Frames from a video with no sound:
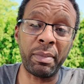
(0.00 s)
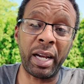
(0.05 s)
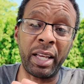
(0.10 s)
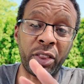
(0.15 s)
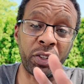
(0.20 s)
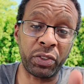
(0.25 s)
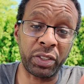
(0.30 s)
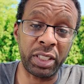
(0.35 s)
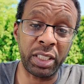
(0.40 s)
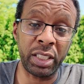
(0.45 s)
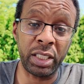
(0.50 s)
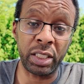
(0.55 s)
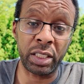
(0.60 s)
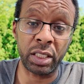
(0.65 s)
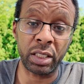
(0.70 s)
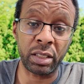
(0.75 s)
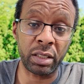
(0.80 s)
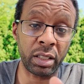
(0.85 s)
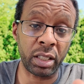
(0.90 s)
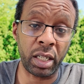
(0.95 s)
by 13
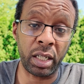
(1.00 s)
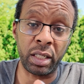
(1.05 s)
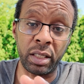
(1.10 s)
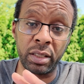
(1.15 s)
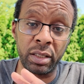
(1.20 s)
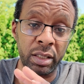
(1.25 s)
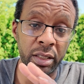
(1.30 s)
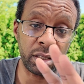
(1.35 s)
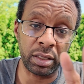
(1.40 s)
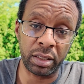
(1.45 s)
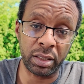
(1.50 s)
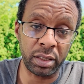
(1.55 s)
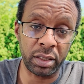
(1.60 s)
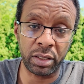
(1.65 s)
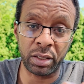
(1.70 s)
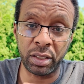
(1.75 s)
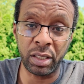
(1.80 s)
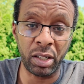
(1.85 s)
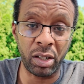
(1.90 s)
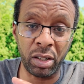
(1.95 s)
inches, okay? This
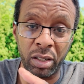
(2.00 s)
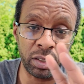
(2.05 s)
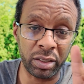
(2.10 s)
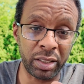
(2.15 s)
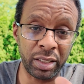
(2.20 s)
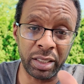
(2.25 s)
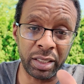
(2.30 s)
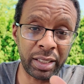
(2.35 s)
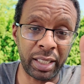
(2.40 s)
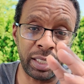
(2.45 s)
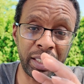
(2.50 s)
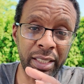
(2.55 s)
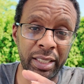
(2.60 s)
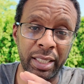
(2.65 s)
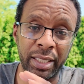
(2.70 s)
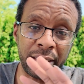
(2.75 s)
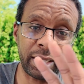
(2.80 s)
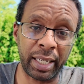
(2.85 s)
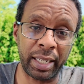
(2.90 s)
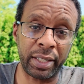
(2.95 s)
is
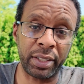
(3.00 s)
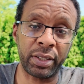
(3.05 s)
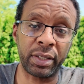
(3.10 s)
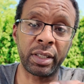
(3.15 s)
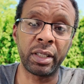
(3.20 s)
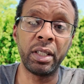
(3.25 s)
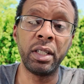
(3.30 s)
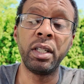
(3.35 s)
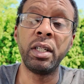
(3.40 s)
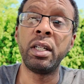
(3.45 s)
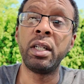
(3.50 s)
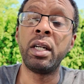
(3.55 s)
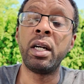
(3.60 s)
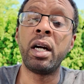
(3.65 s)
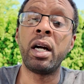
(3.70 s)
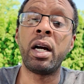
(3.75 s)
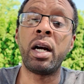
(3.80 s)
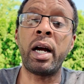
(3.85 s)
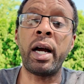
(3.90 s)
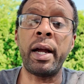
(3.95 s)
a standard.
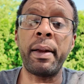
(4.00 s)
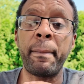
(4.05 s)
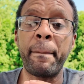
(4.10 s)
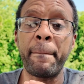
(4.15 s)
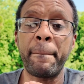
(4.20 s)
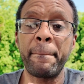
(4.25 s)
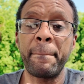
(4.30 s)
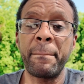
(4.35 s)
All right,